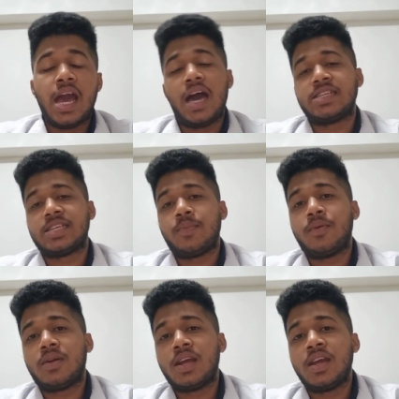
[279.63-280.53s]
are
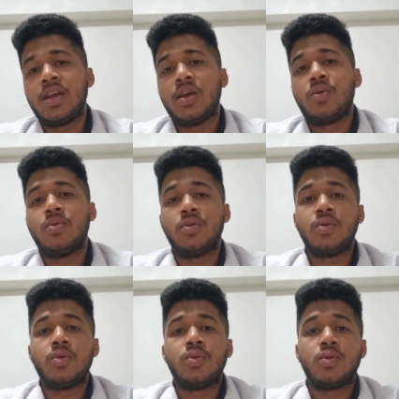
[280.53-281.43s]
supporting
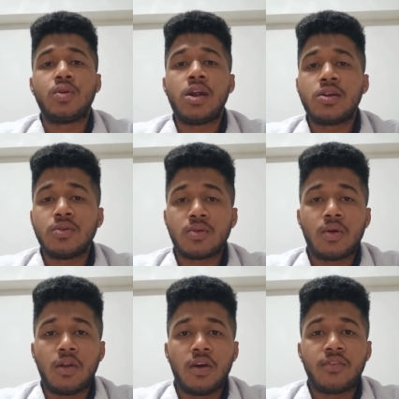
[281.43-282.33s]
do not
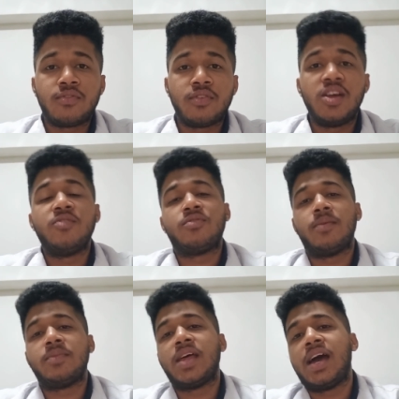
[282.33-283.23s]
roll off
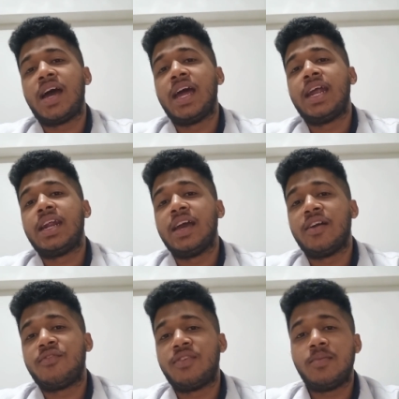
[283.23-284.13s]
from the
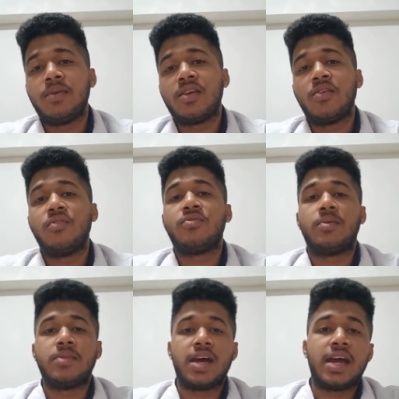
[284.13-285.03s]
femur
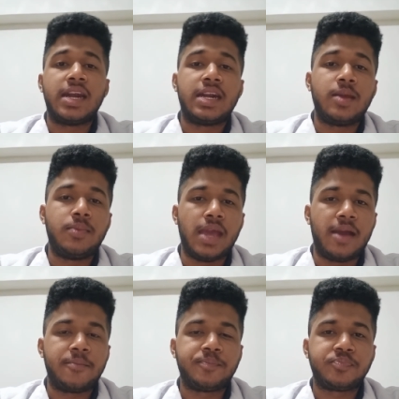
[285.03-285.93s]
from the
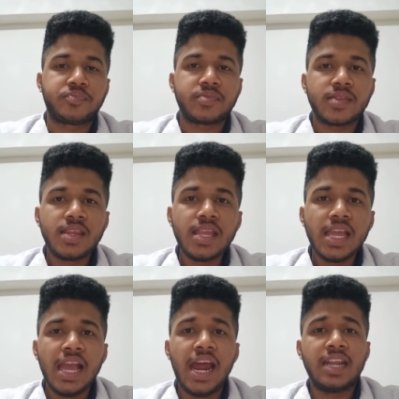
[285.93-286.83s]
tibia.
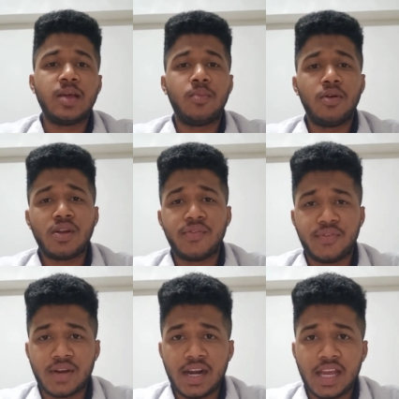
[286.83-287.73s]
And the mode of
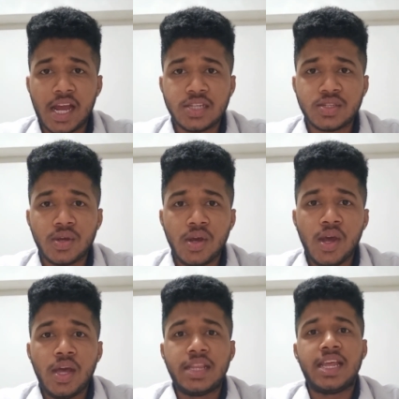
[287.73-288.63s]
running also,
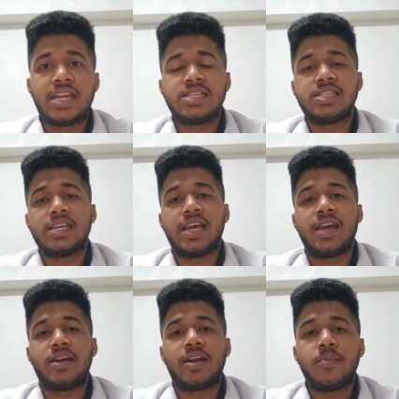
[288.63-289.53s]
there is
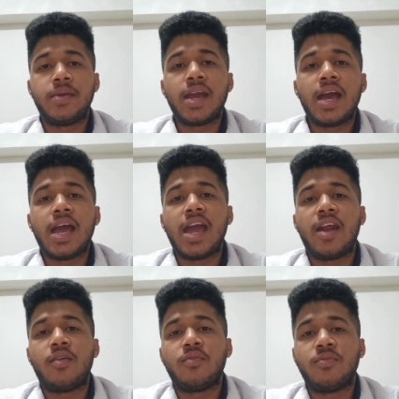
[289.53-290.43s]
tibia
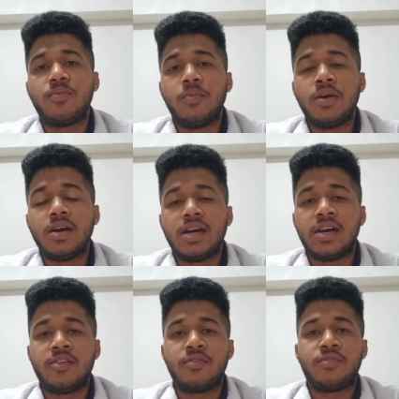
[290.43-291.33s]

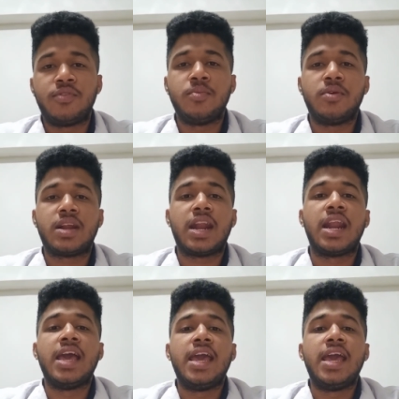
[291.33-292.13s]
and femoral